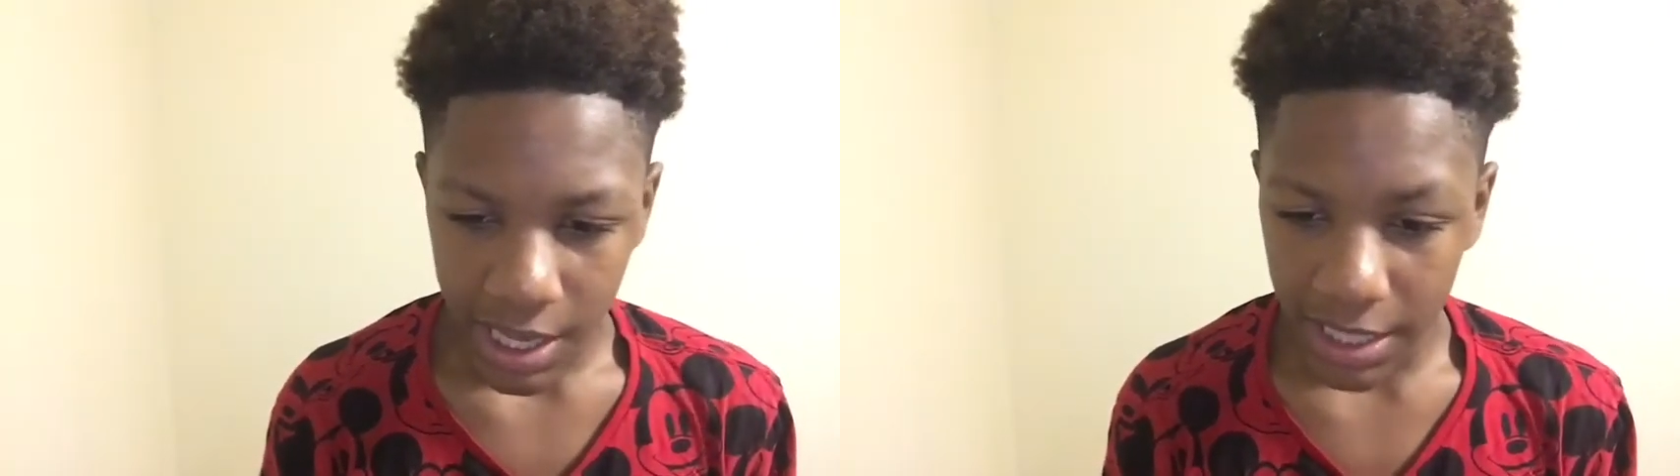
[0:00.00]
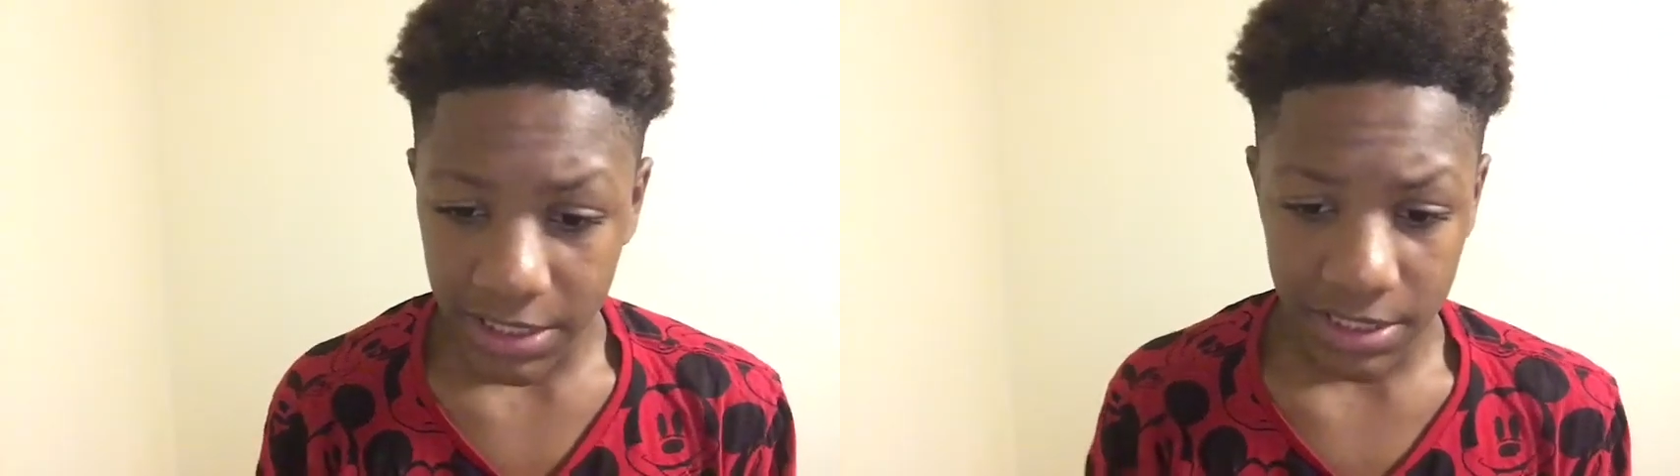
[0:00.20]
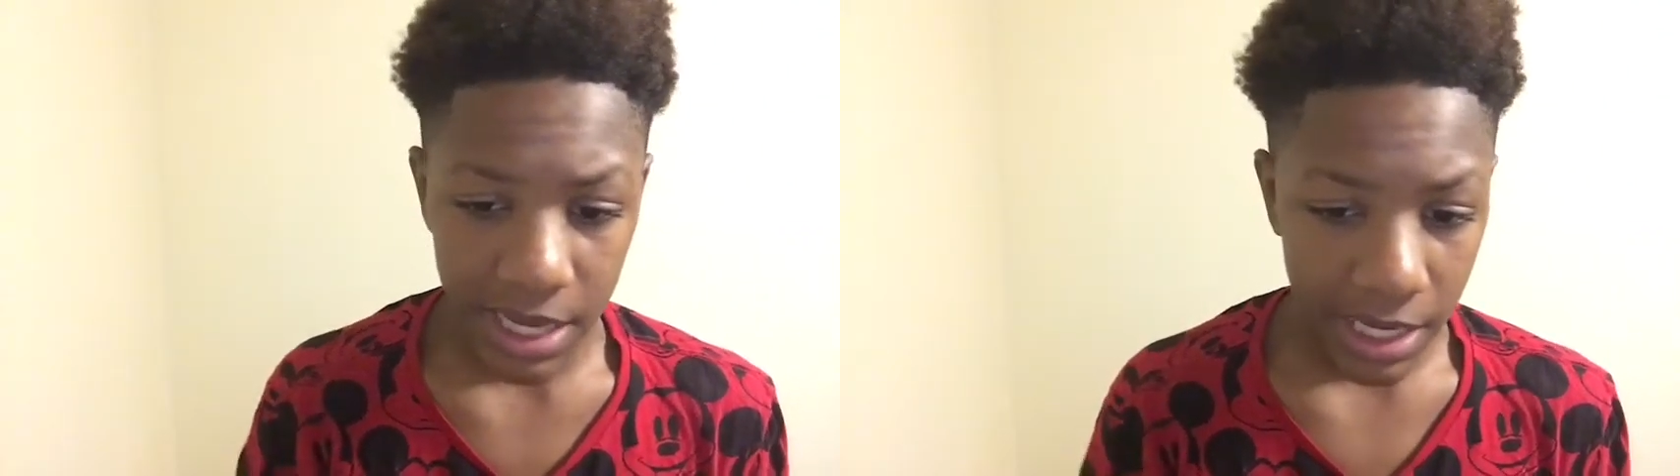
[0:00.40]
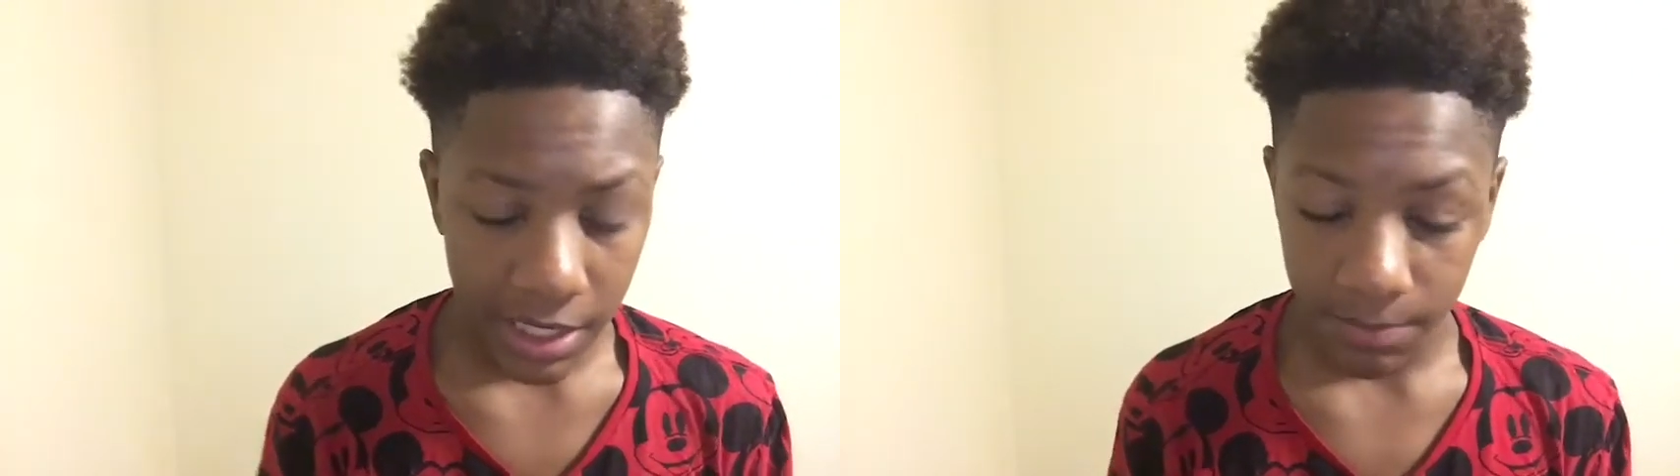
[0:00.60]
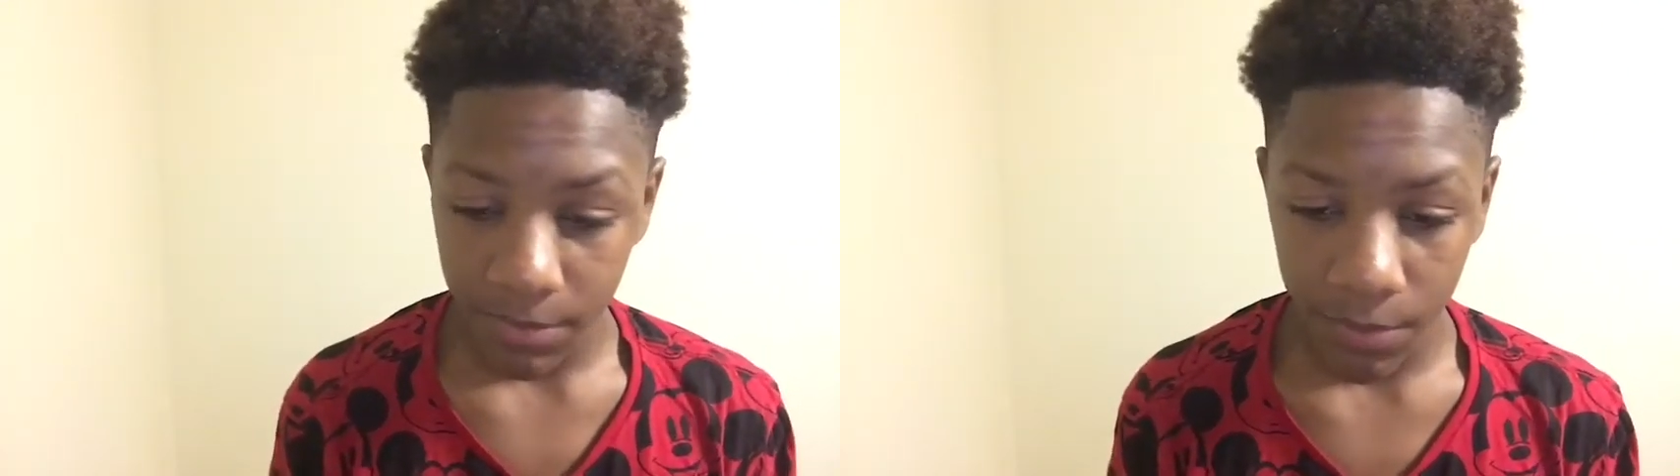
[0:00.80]
I just
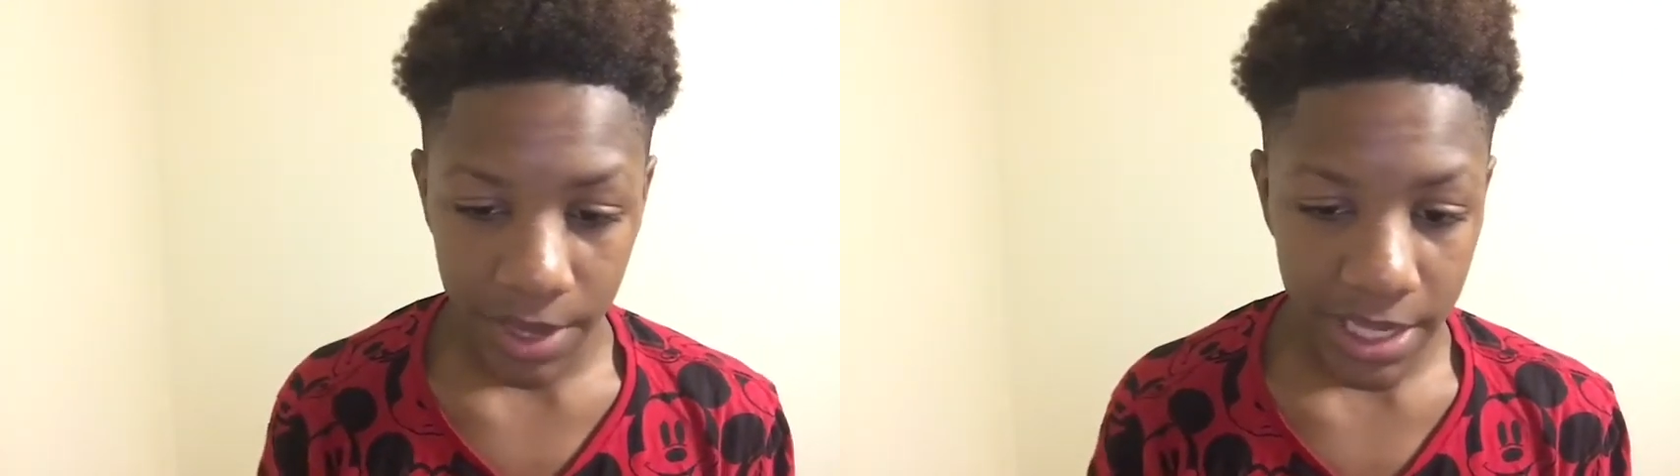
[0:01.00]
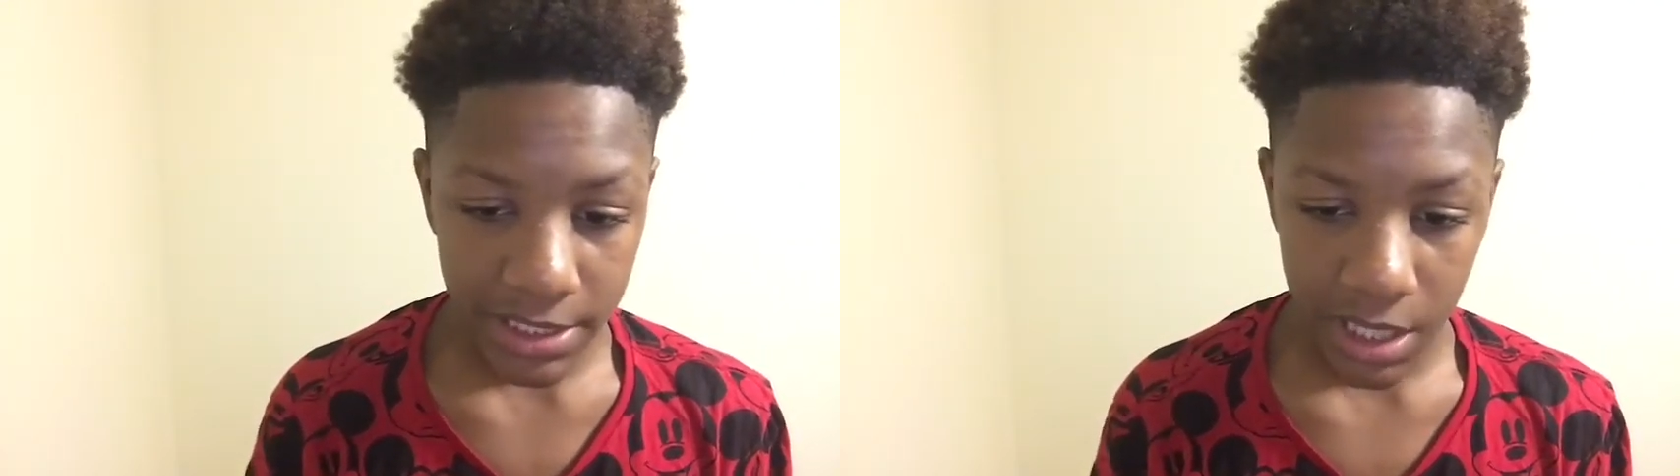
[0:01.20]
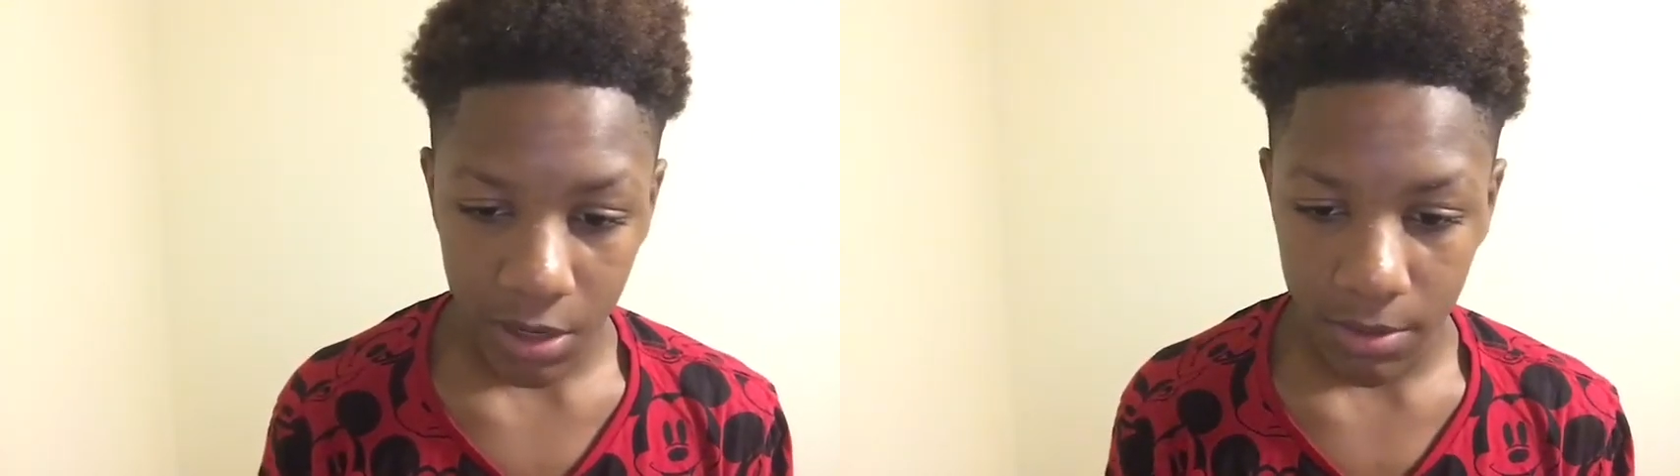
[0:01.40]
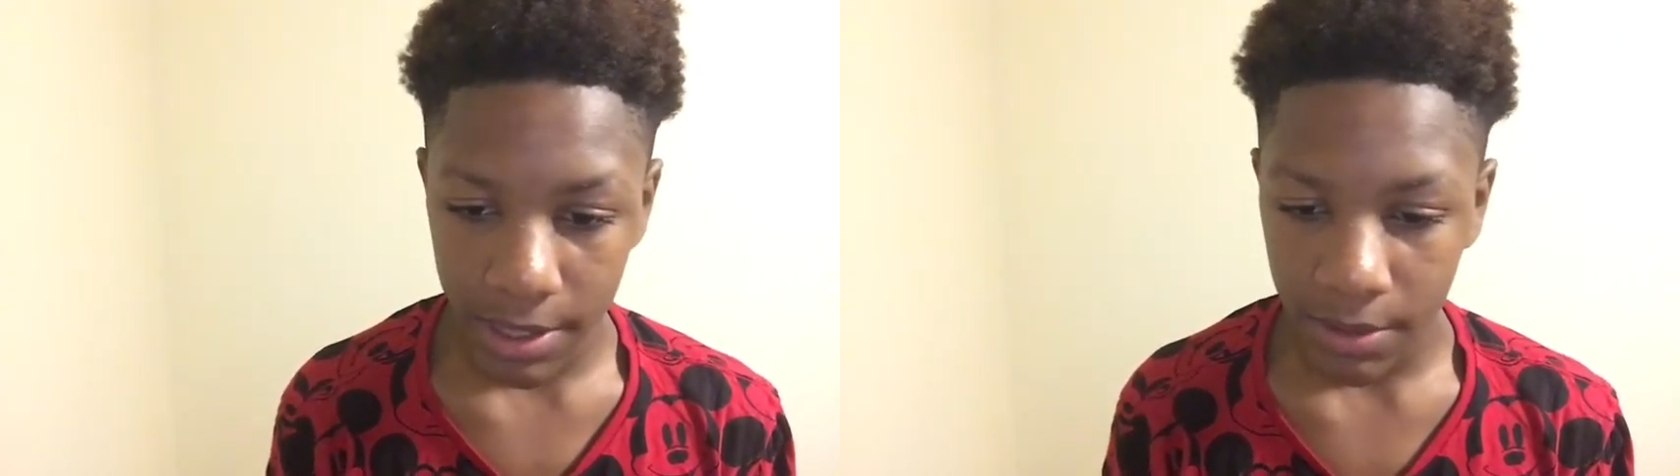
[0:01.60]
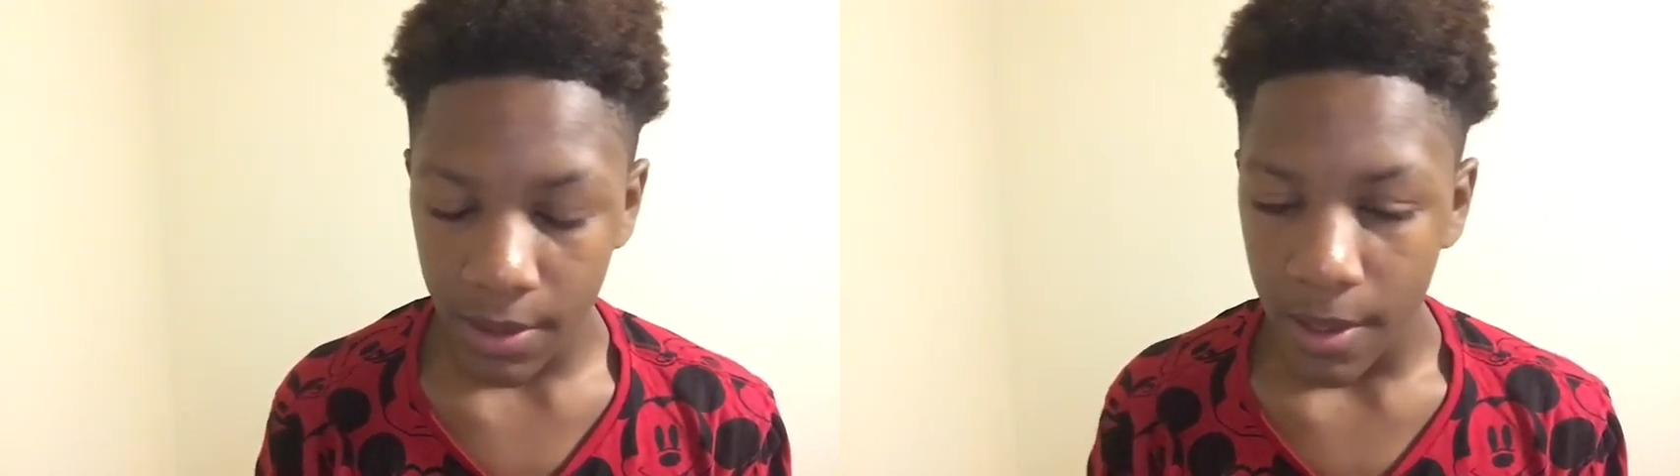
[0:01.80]
knocked the man's out, bro.